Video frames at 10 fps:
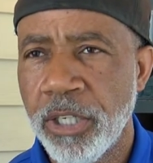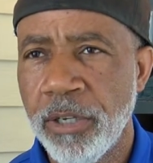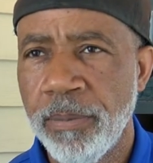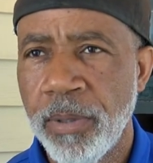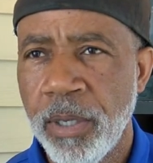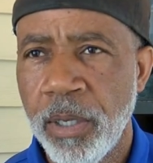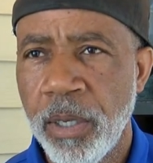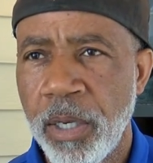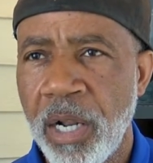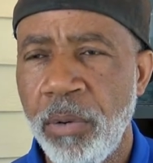him,
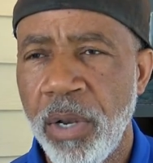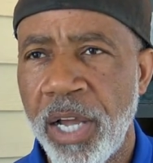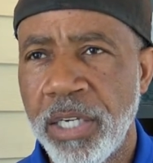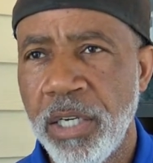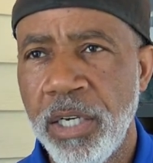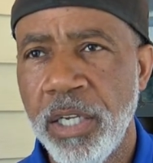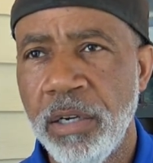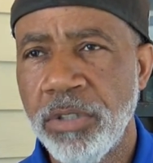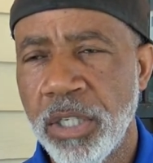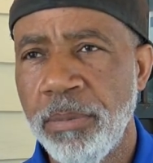and I would like to
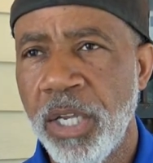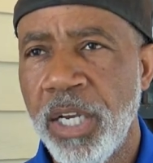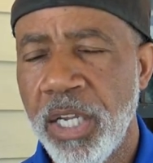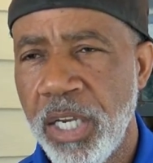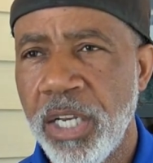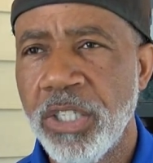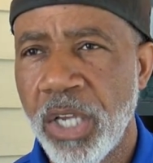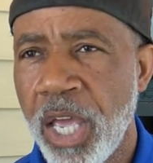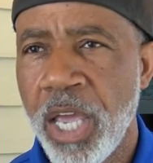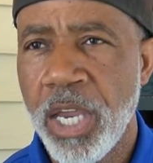live someday to get
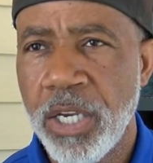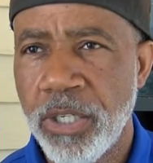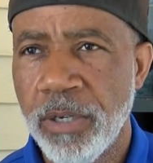his age.